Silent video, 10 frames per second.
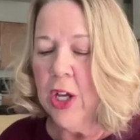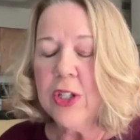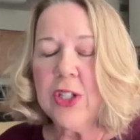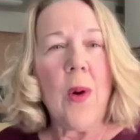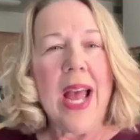
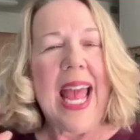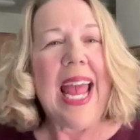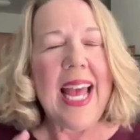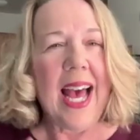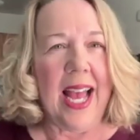So
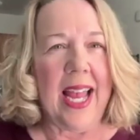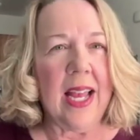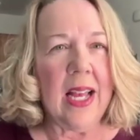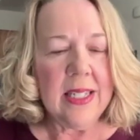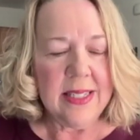
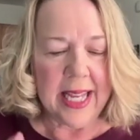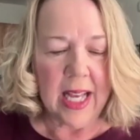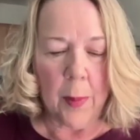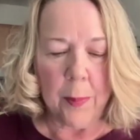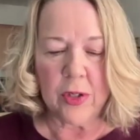AI
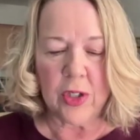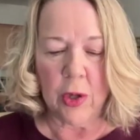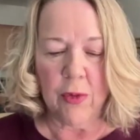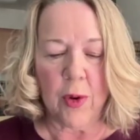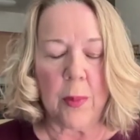decouples
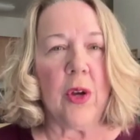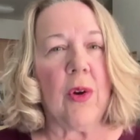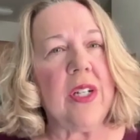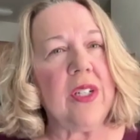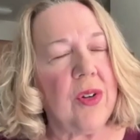you from
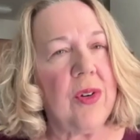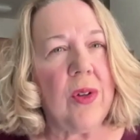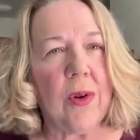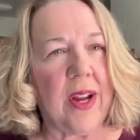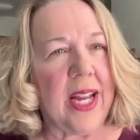your
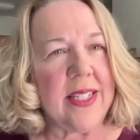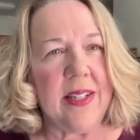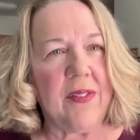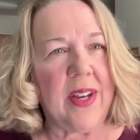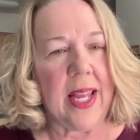internal
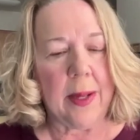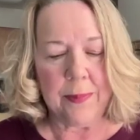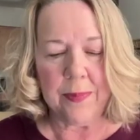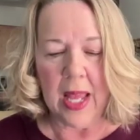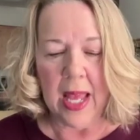creativity,
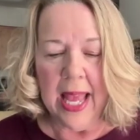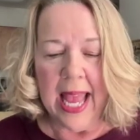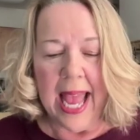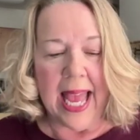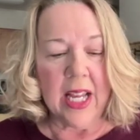
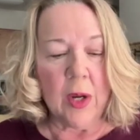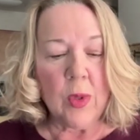and